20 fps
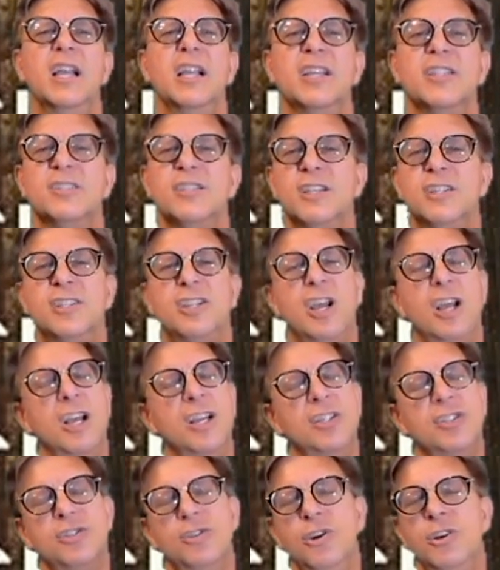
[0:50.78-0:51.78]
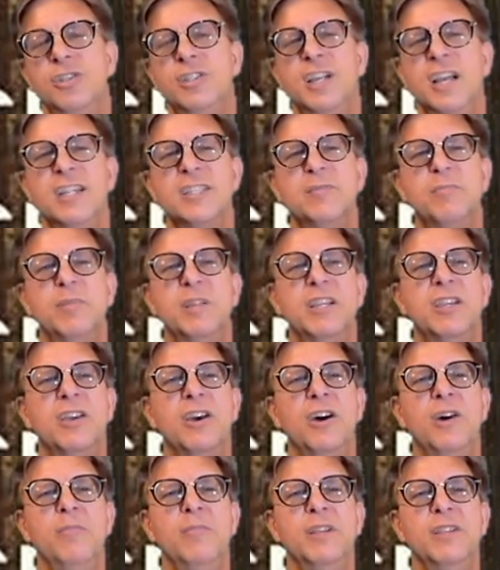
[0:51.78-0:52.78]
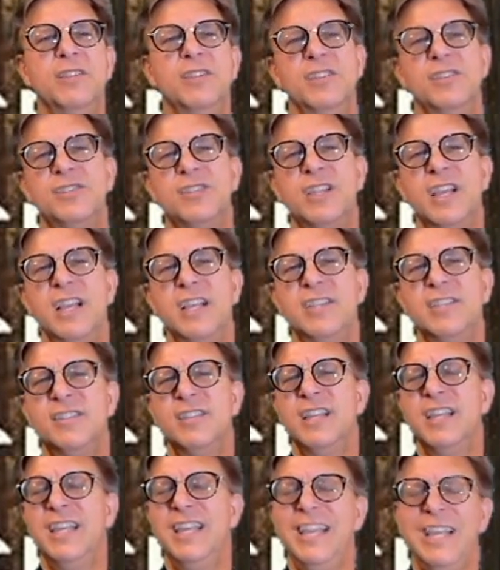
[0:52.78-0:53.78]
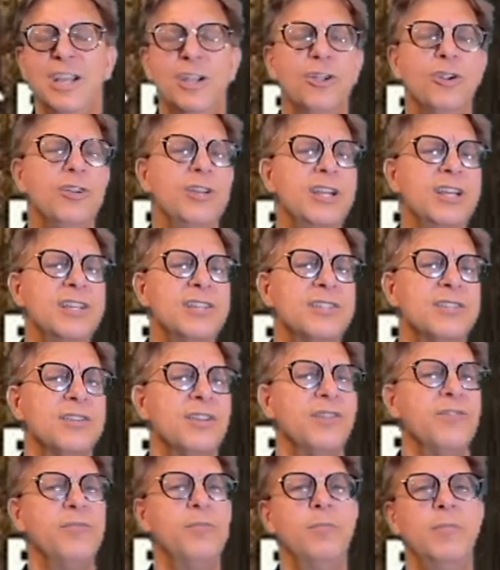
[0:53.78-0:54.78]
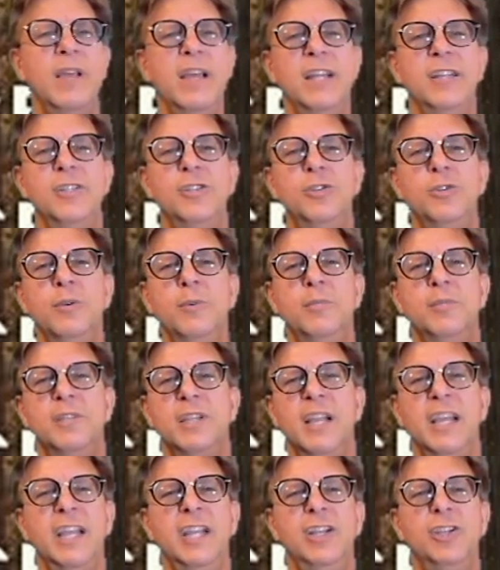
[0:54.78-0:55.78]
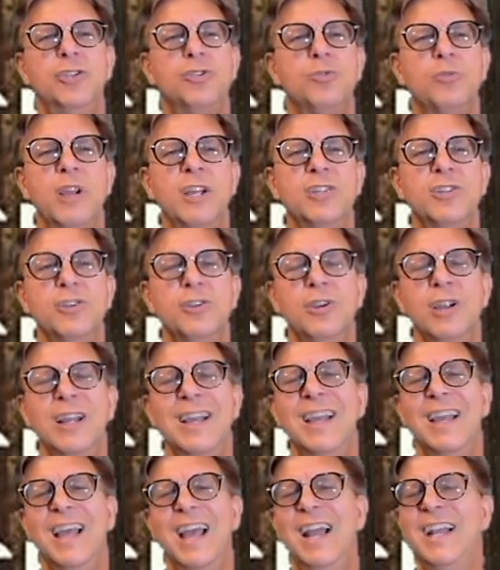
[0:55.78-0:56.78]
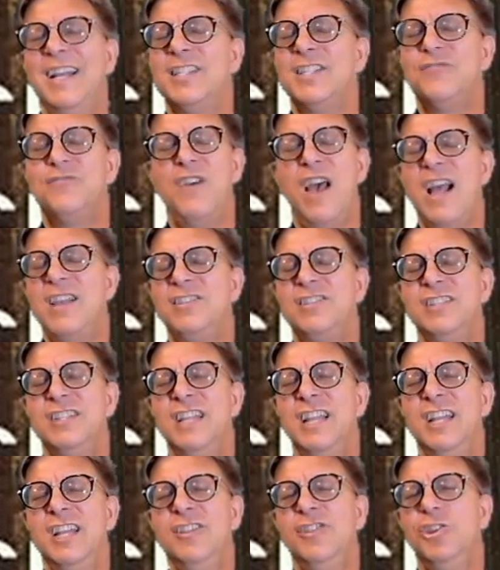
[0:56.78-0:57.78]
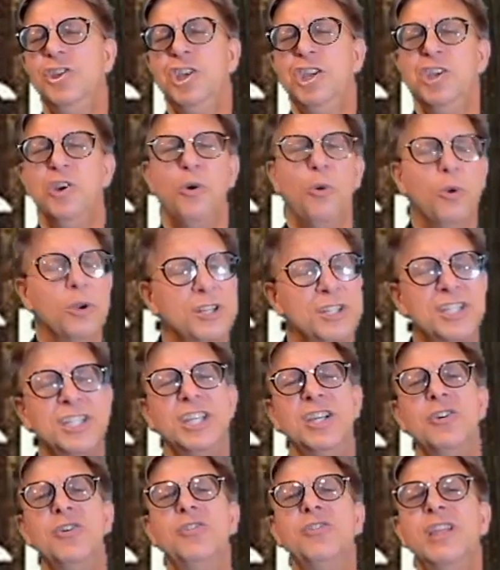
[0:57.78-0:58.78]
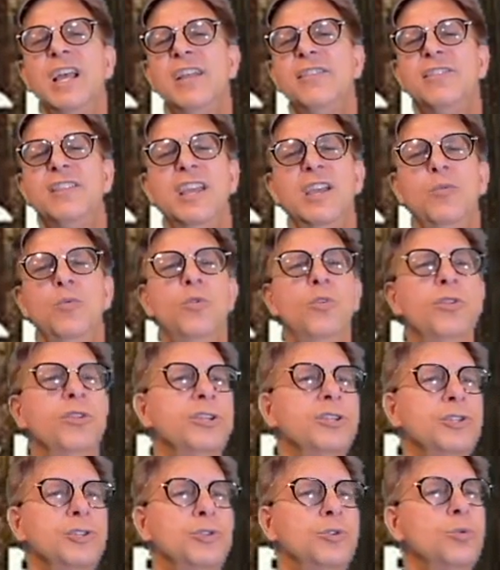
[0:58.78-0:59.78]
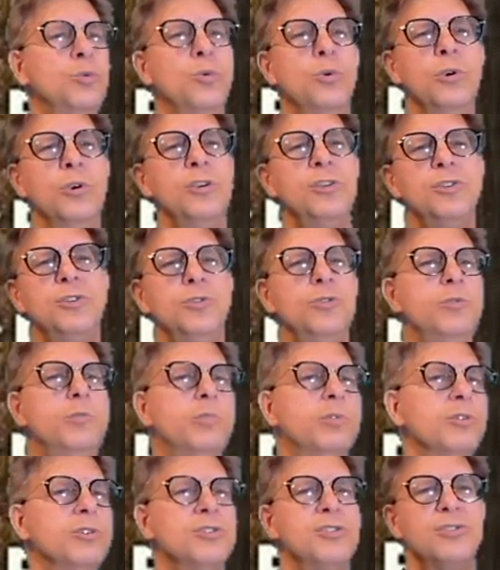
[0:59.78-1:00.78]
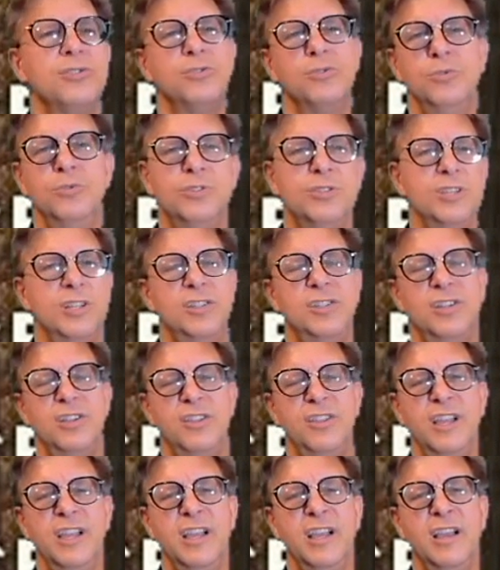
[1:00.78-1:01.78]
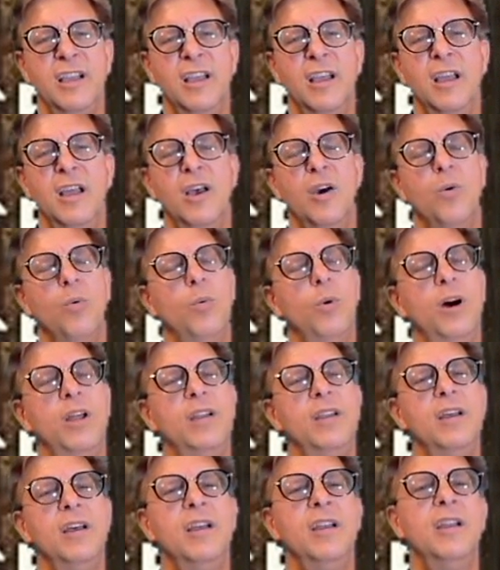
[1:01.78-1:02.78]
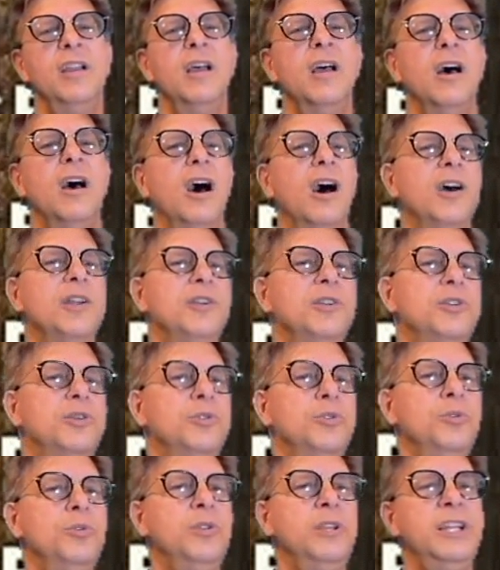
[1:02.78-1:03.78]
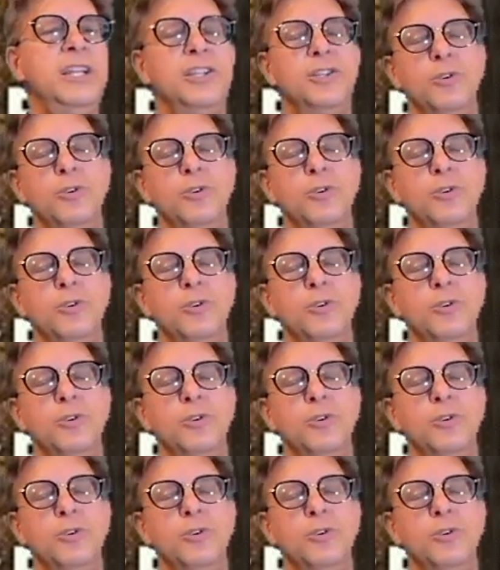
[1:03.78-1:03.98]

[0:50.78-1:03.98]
Such search has become, in this case, the eagerness of men to obtain treasure. And it's fascinating the ordeal that they will endure to pursue such a thing. What an unduly